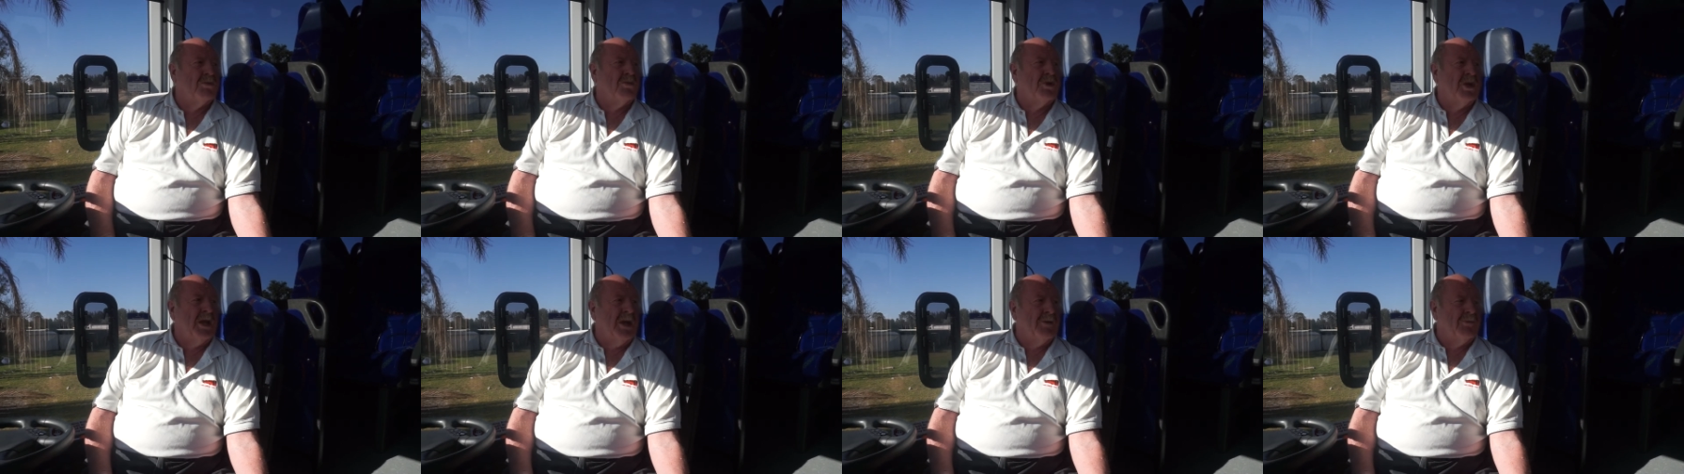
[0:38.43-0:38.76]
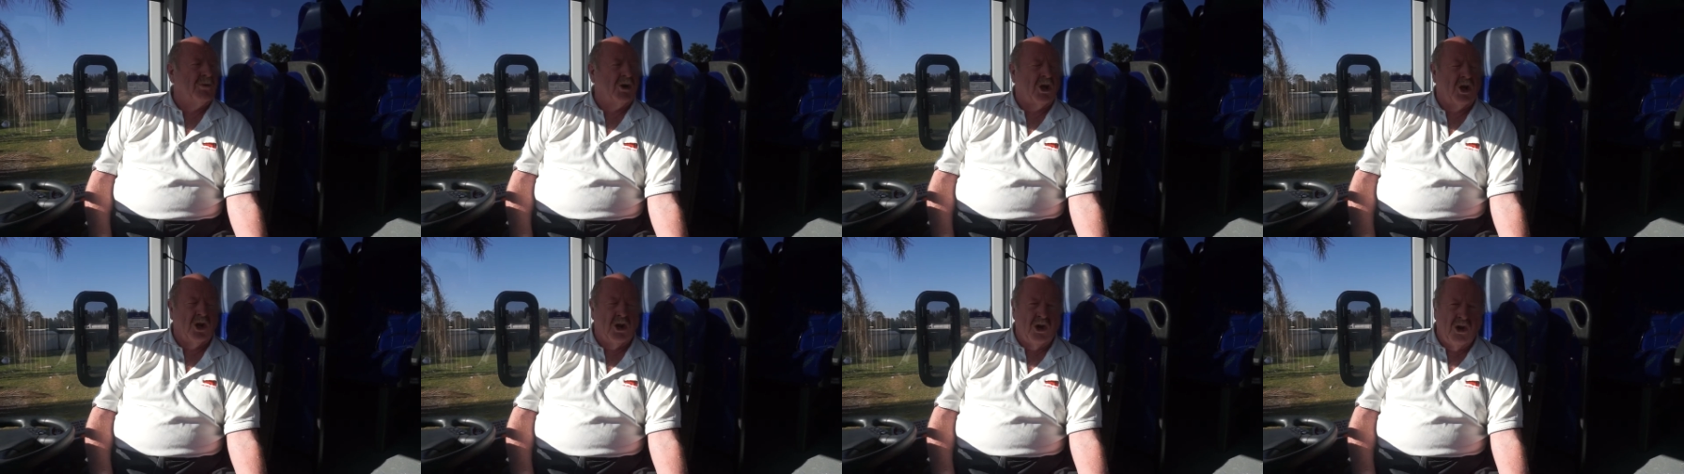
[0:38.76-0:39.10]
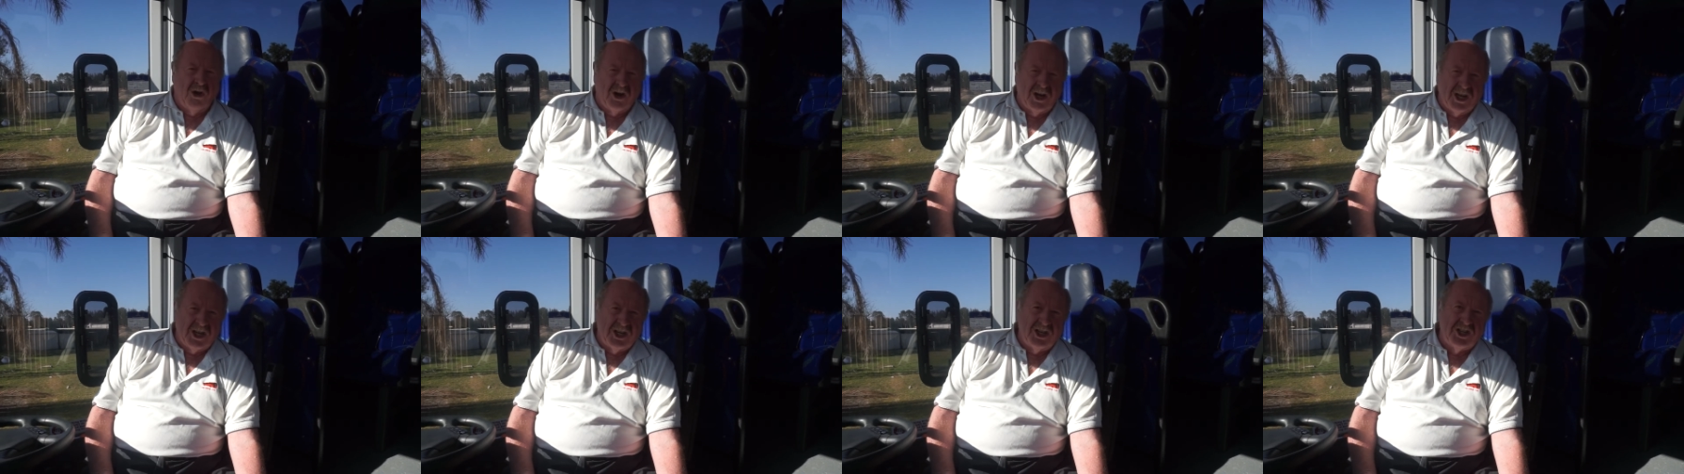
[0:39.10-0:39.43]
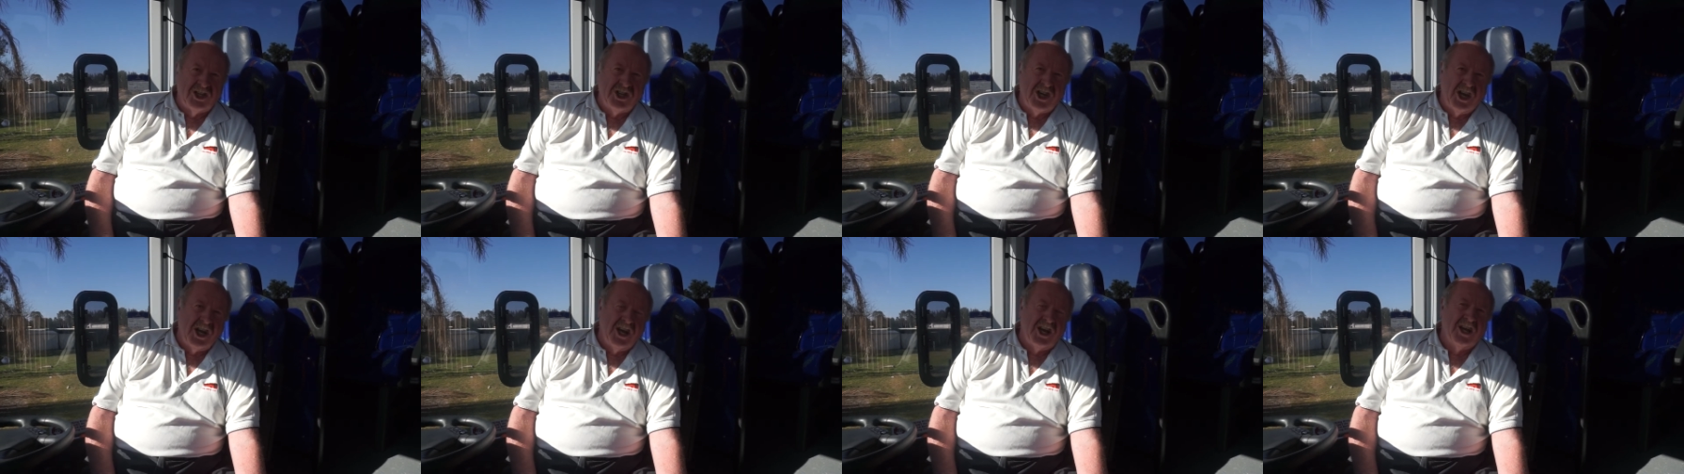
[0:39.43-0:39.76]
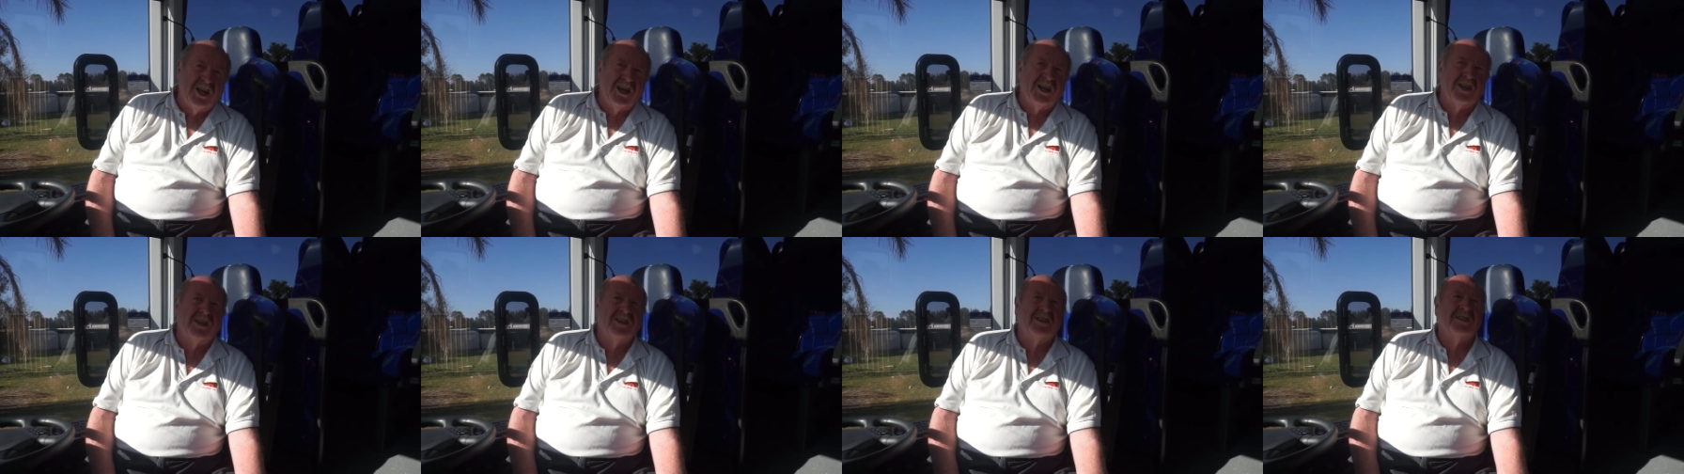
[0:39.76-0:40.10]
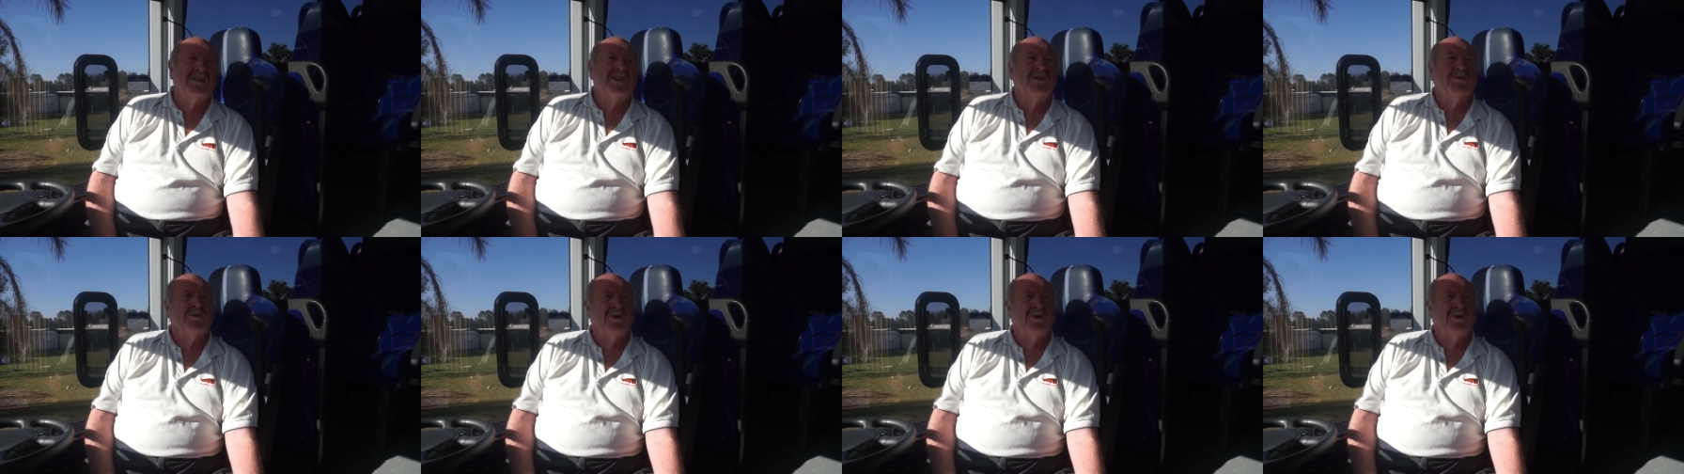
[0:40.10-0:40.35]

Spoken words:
we have reclining chairs,